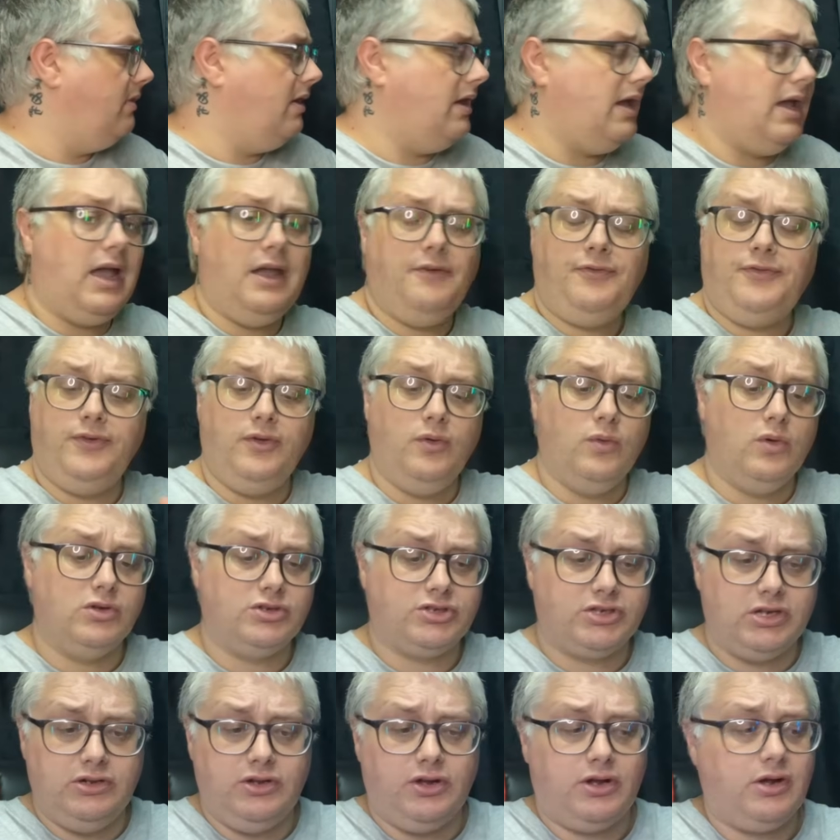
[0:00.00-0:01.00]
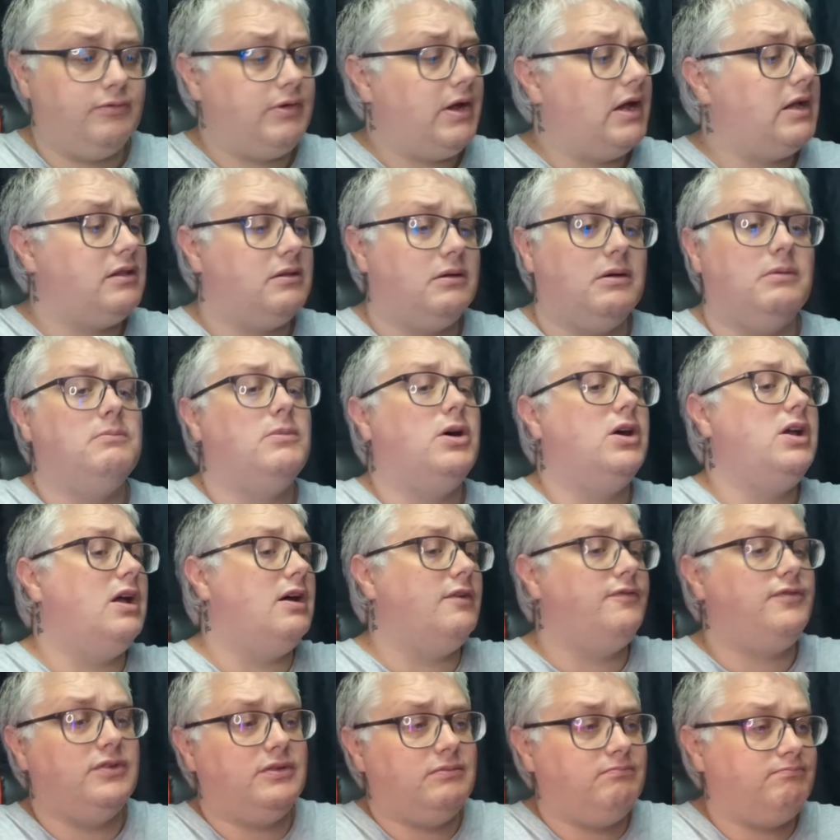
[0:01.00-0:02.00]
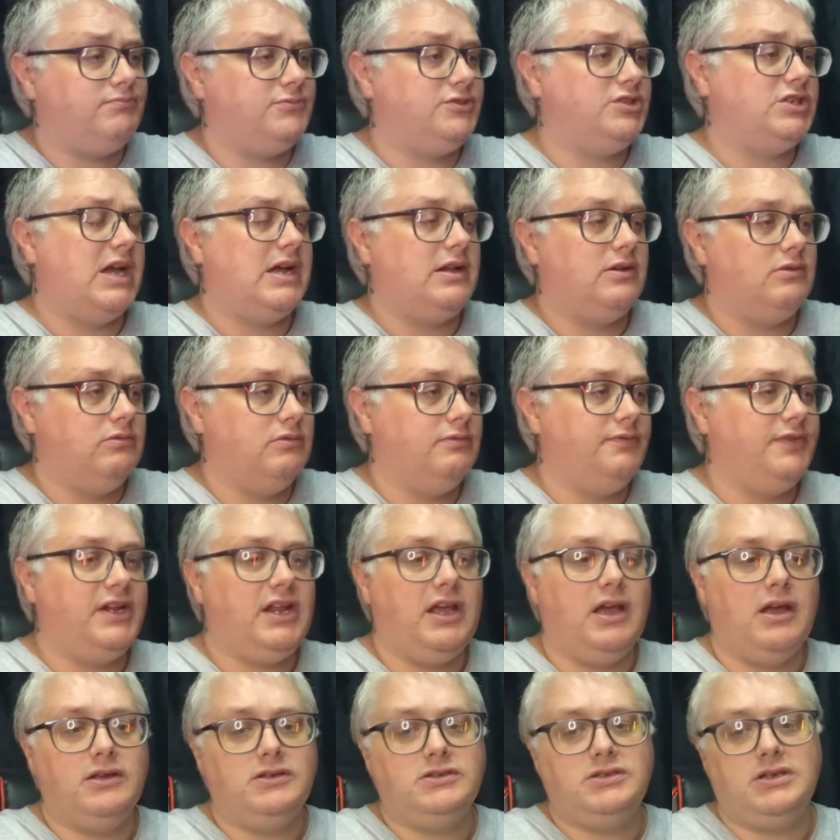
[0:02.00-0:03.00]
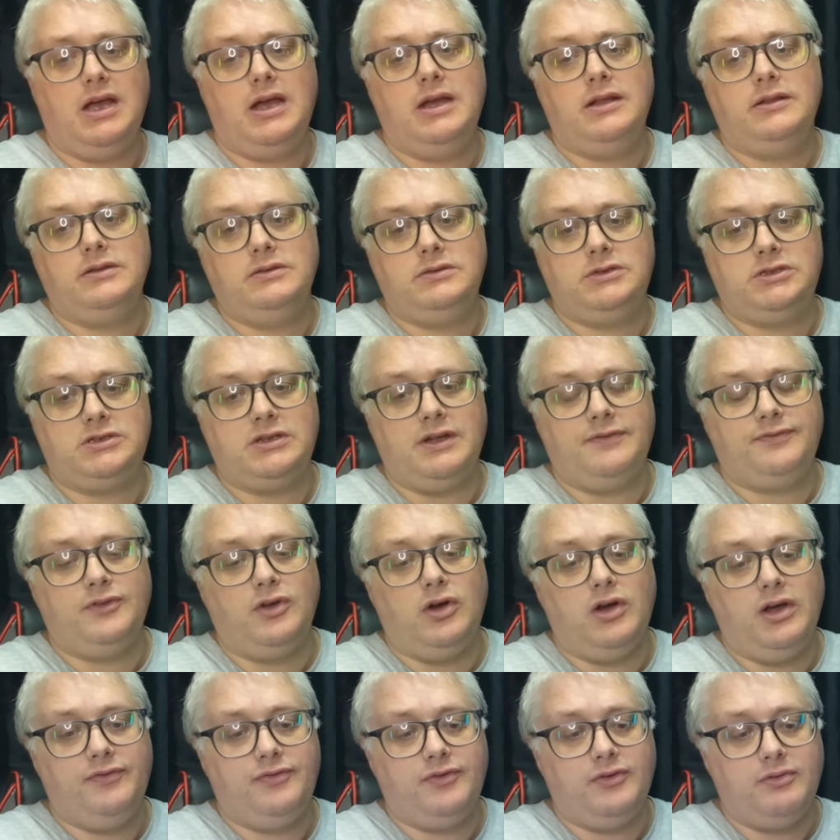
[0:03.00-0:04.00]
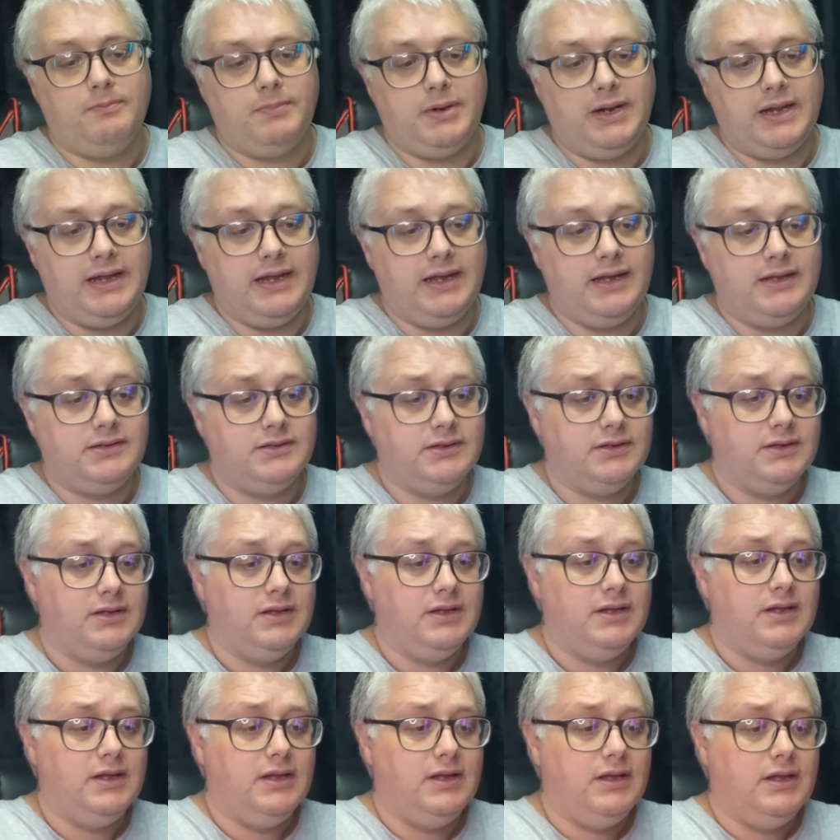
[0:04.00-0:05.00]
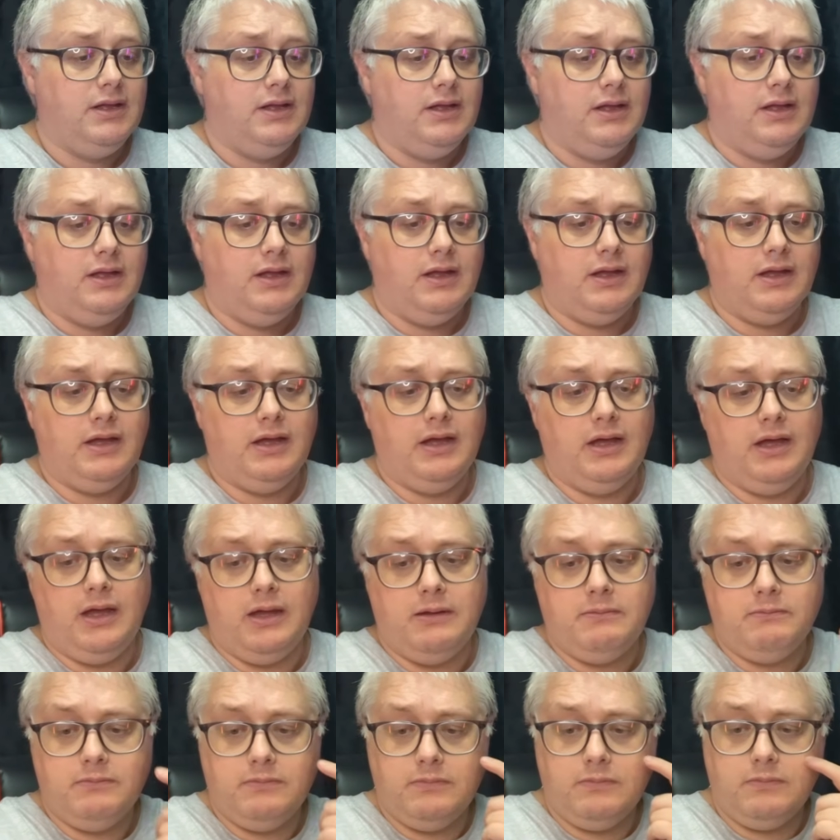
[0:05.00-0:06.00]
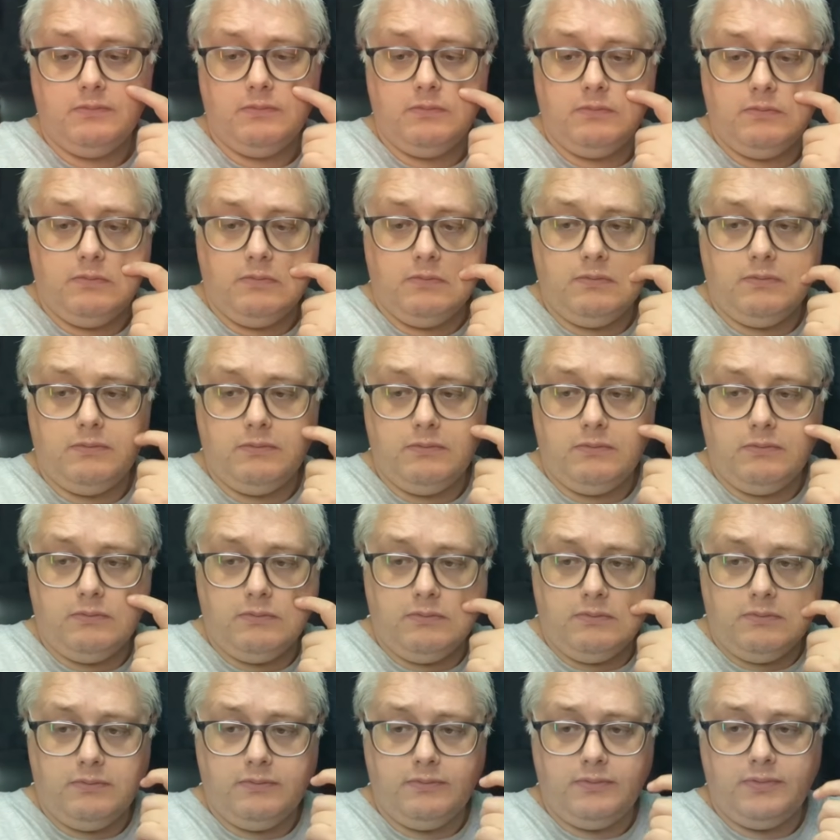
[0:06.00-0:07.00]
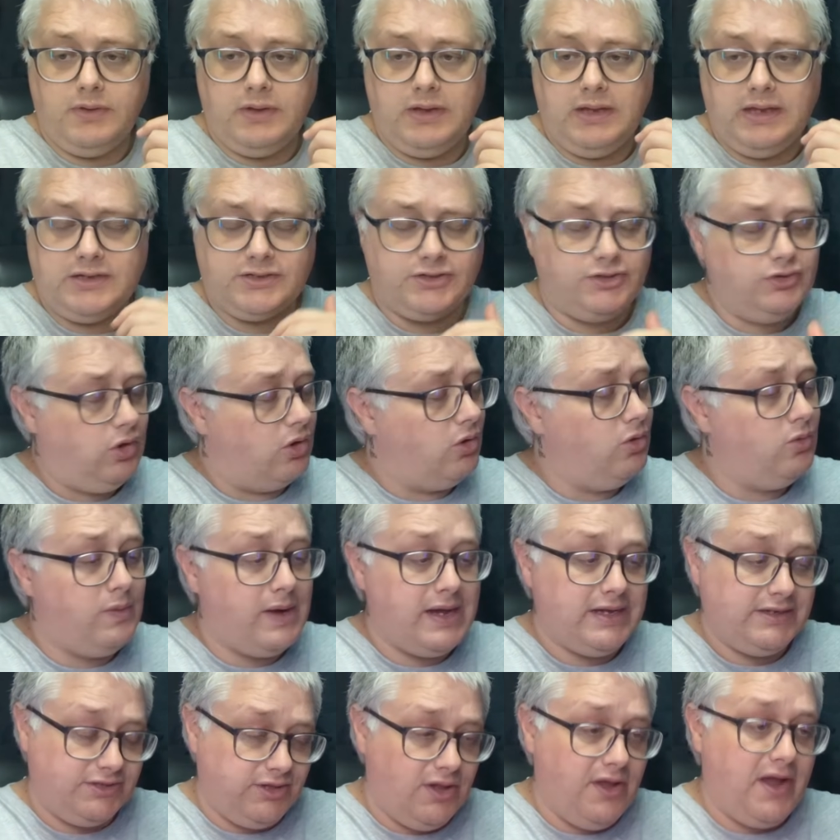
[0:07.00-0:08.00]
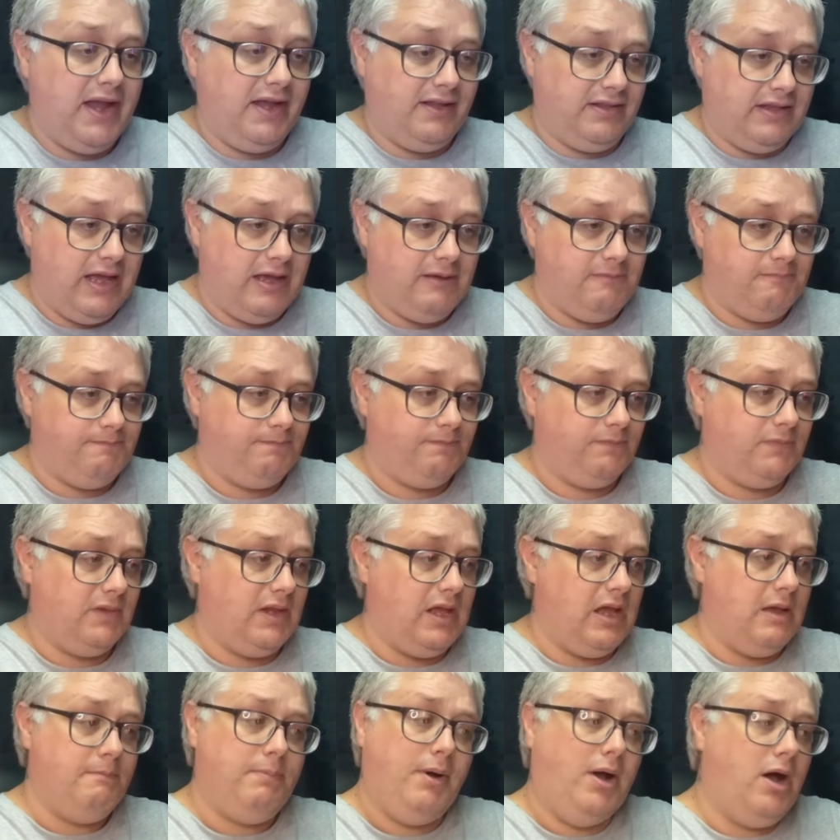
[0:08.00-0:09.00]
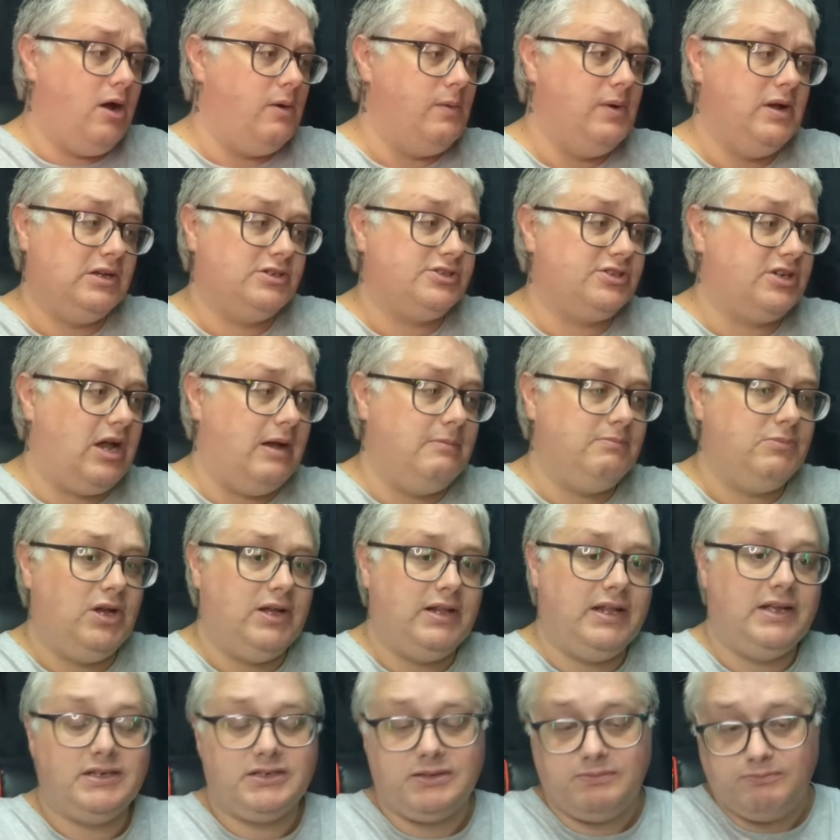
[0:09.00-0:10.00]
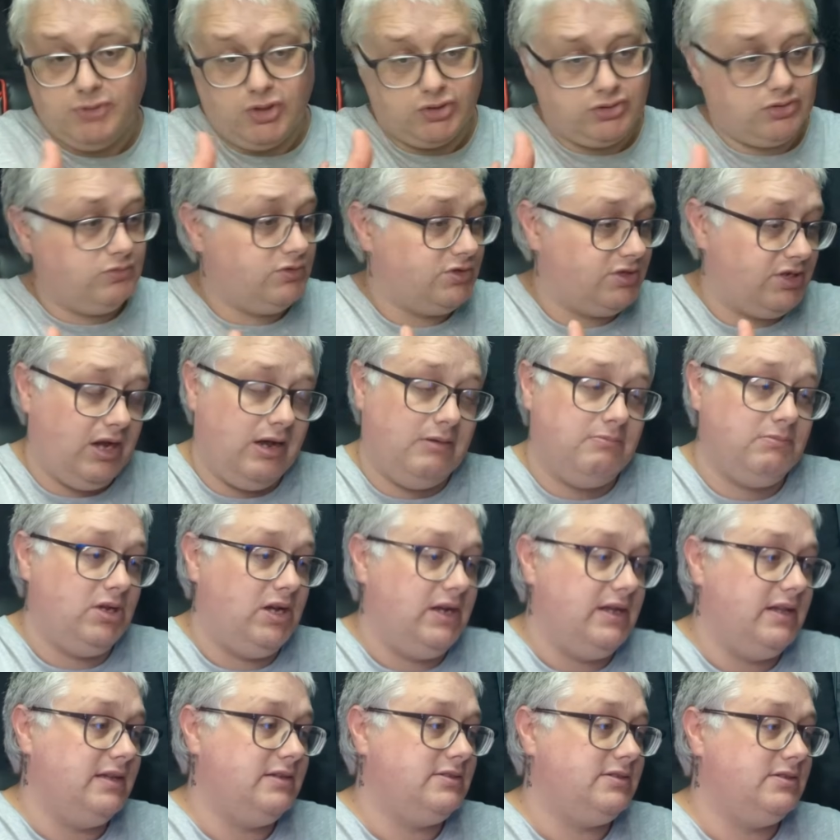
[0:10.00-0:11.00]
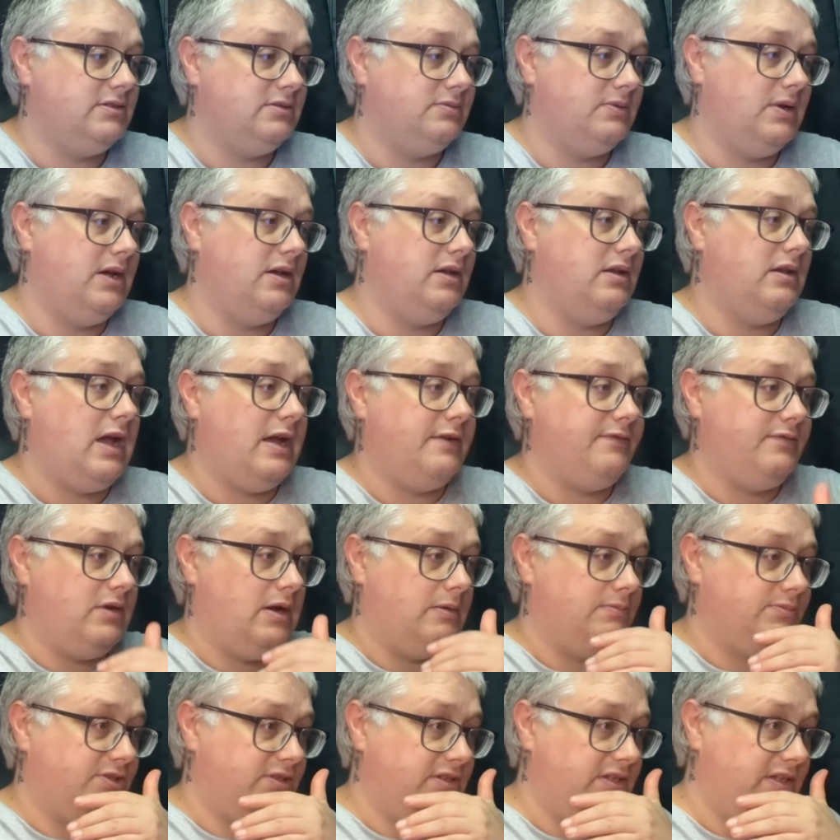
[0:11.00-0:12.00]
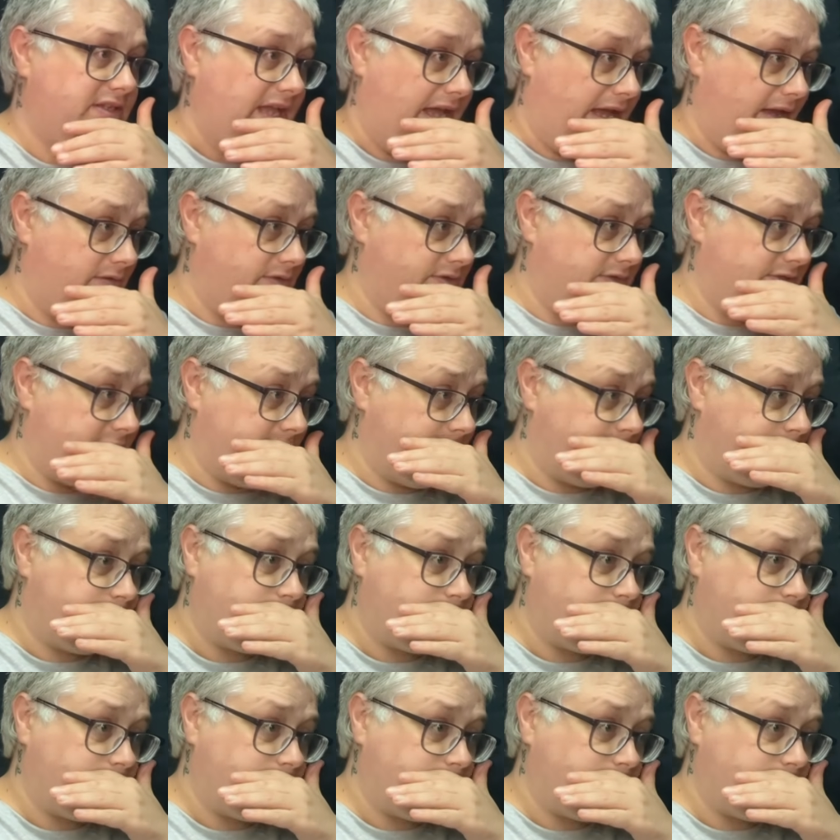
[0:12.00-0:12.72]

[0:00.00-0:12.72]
If you also look around on my other channel videos and stuff that I've completed, it's not always like that. And part works come like this, models come like this as well. You have your ups and your downs.